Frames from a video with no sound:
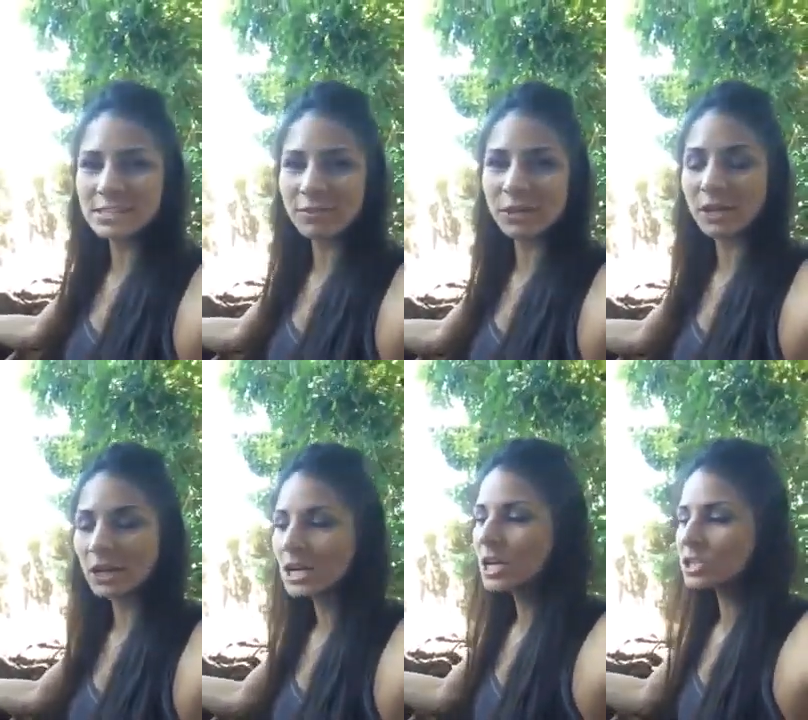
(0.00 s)
of stuff in
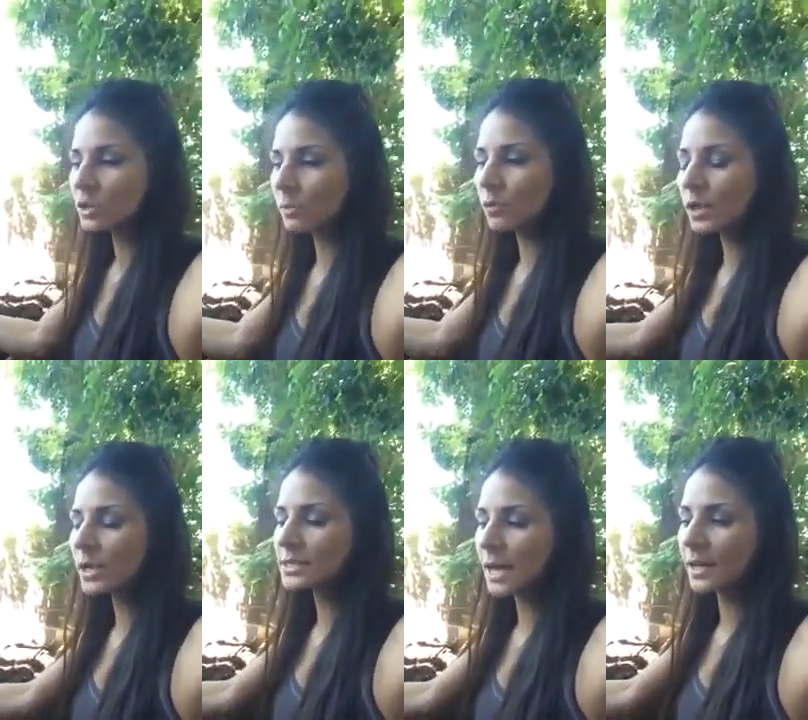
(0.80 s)
here. So I'm
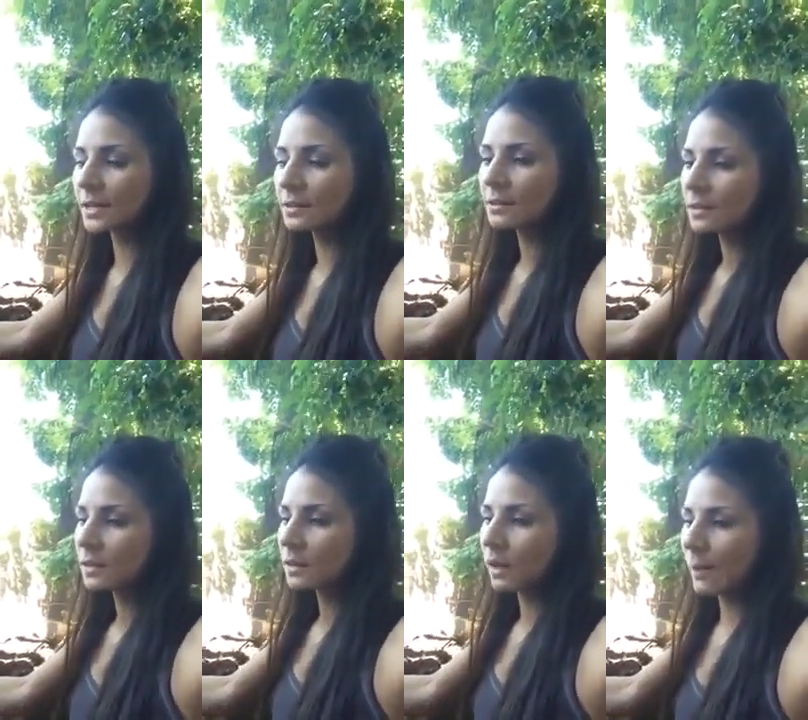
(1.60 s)
really excited
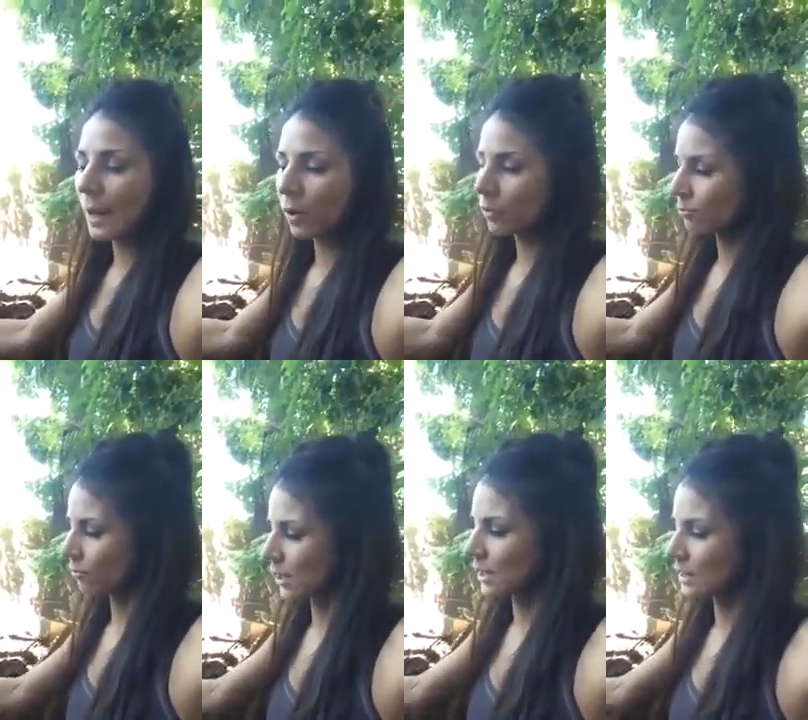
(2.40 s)
about
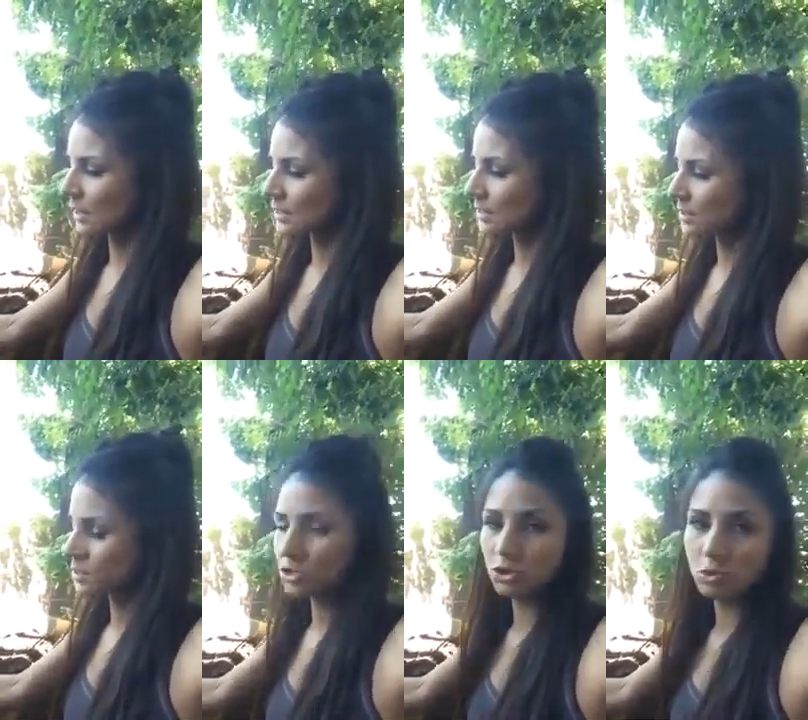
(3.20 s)
feeding this
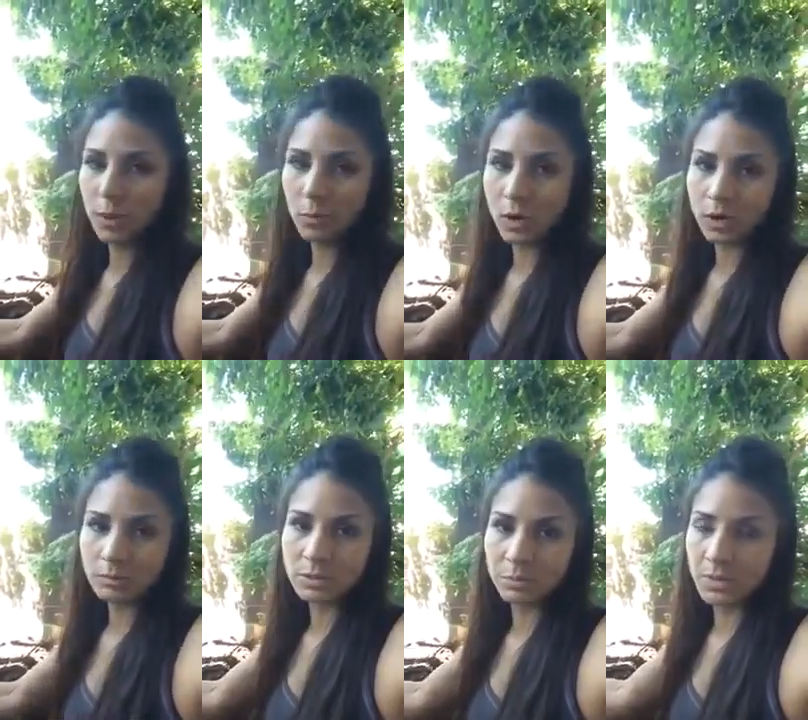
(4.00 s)
to my
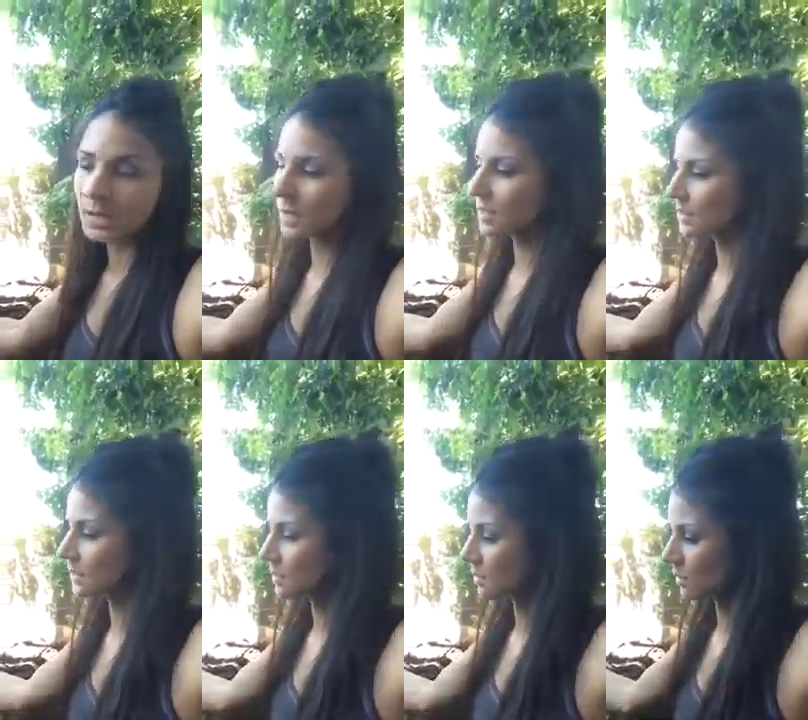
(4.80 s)
worms because